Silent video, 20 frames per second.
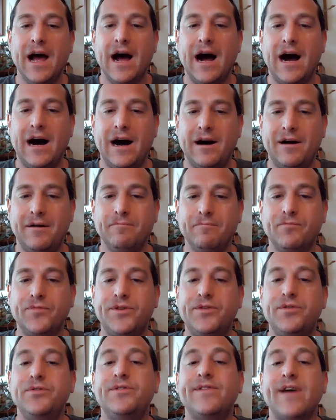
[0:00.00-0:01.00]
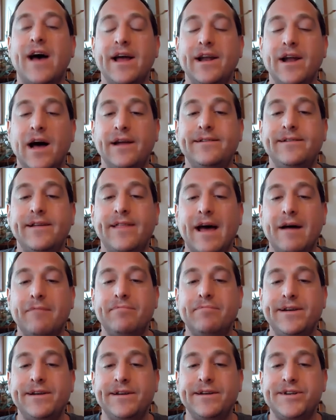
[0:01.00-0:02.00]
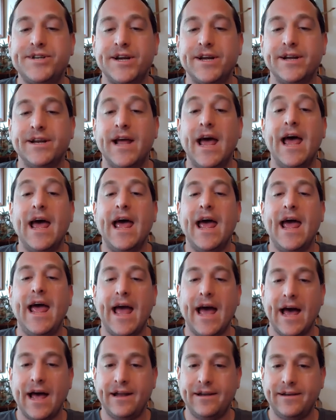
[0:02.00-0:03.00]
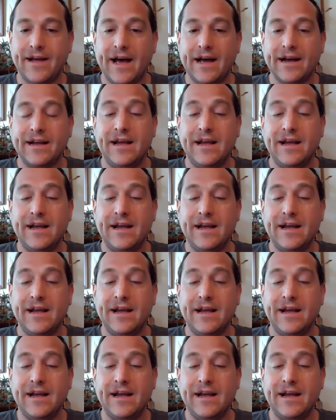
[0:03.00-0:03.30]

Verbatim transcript: um, to sign on to that petition and uh,